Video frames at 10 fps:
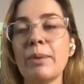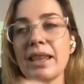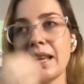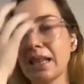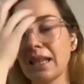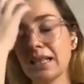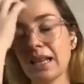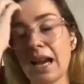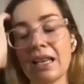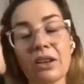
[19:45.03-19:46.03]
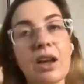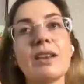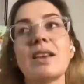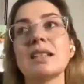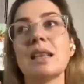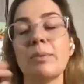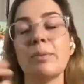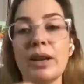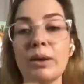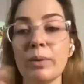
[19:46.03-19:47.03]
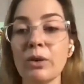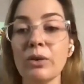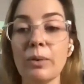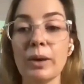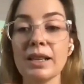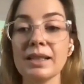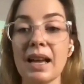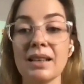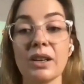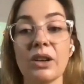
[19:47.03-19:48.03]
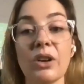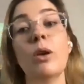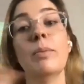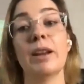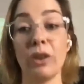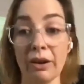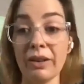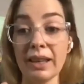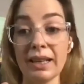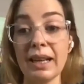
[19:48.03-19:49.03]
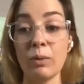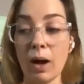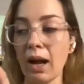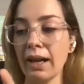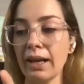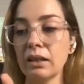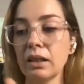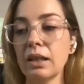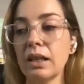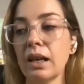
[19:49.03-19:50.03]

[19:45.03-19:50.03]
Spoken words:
So then by the end of the day, you kind of get to that point, and we all know what it's like. It's like, oh my God, I really need a wine.